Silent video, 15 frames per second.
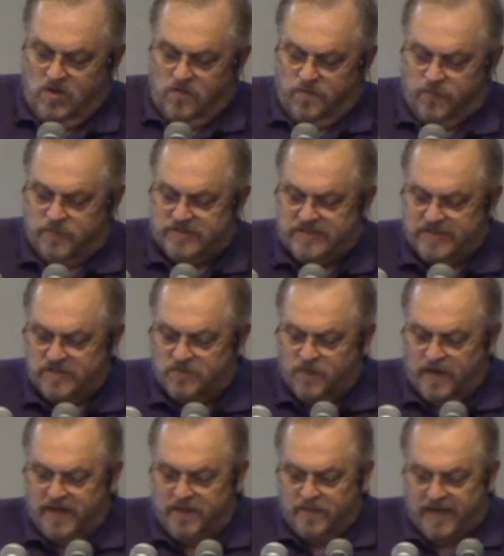For since
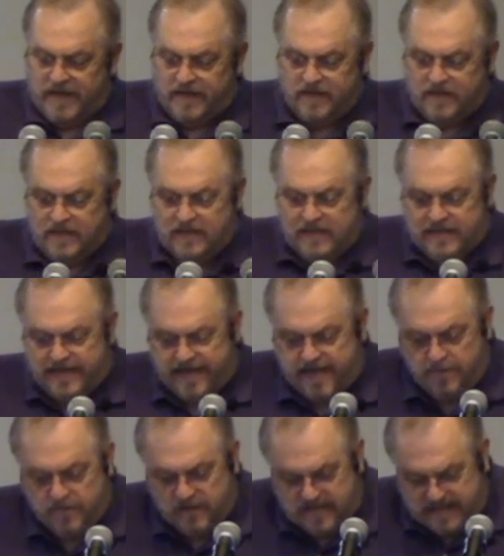by a man
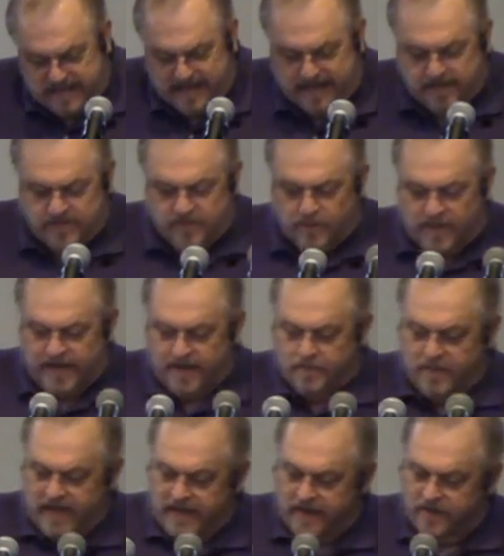came death, by a
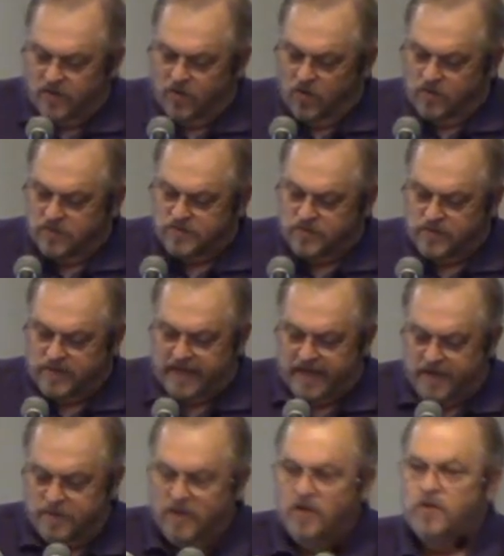man also
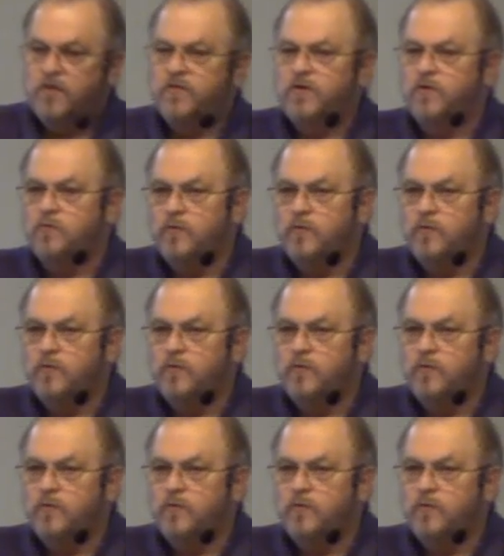came the